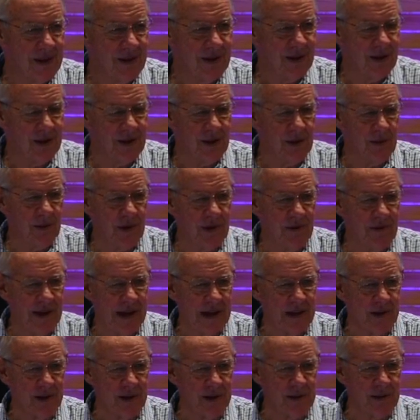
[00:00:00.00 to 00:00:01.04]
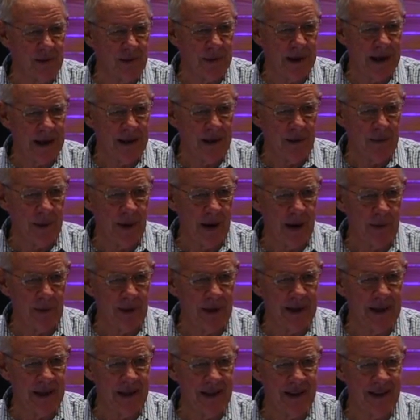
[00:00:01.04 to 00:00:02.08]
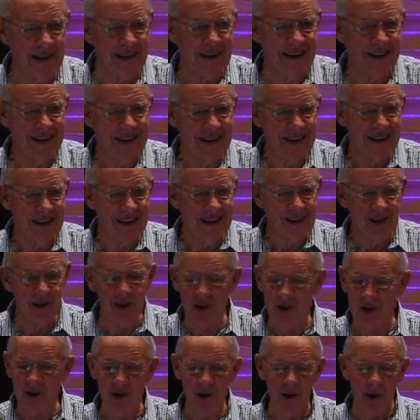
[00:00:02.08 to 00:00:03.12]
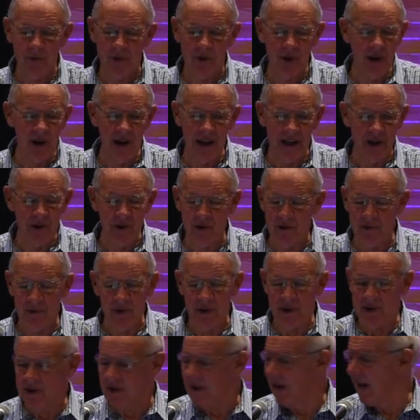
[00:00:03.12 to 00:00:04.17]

So you see what evangelism is about in the Bible here? It's not an optional extra for the